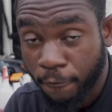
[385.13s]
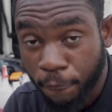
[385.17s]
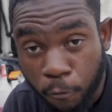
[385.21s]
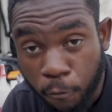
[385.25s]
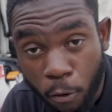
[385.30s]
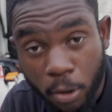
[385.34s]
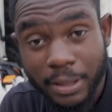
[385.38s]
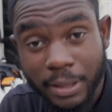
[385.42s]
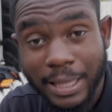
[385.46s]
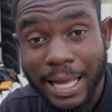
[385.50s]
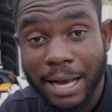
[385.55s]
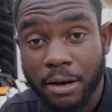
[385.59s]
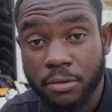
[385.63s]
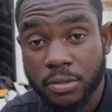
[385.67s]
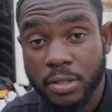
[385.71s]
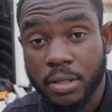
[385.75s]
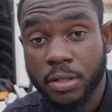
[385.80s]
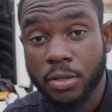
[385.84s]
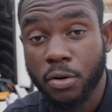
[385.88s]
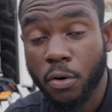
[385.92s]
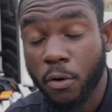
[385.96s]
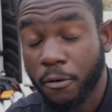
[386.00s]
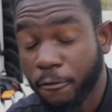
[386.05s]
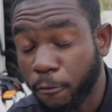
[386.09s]

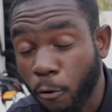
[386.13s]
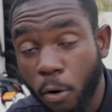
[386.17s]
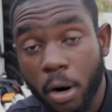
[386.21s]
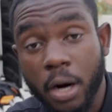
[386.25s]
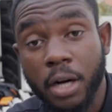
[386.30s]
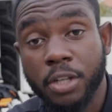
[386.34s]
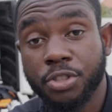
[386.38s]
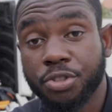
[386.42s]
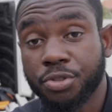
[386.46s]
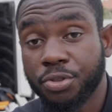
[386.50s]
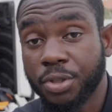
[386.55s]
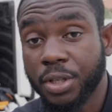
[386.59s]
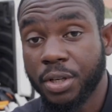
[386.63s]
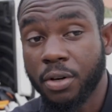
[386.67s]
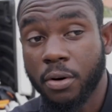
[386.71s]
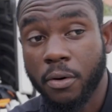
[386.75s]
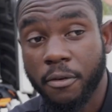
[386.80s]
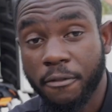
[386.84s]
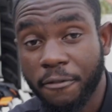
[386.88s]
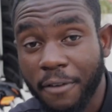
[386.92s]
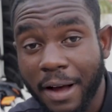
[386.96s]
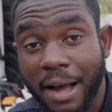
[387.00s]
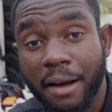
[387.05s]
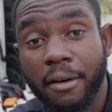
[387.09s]
$4,000 or $400
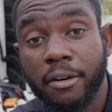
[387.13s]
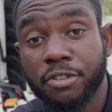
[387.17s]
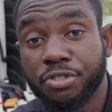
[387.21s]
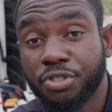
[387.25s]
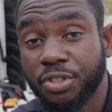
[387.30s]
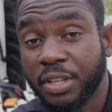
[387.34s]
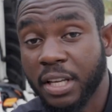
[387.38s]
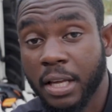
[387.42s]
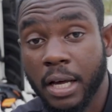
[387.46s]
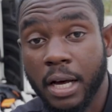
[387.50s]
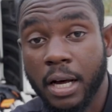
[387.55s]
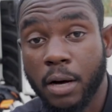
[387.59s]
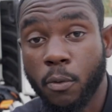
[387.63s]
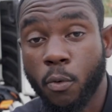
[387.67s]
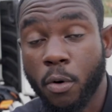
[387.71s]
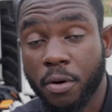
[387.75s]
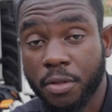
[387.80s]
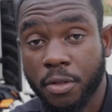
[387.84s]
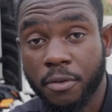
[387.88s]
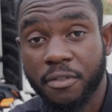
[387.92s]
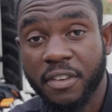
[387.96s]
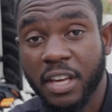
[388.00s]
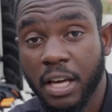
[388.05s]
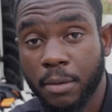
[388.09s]
or $500
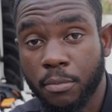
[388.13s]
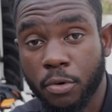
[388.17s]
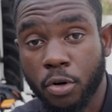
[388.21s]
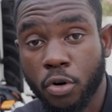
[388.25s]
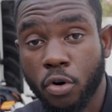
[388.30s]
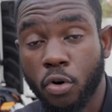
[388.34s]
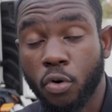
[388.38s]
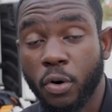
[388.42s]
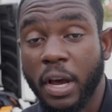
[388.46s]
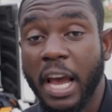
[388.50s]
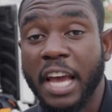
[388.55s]
worth of chemical,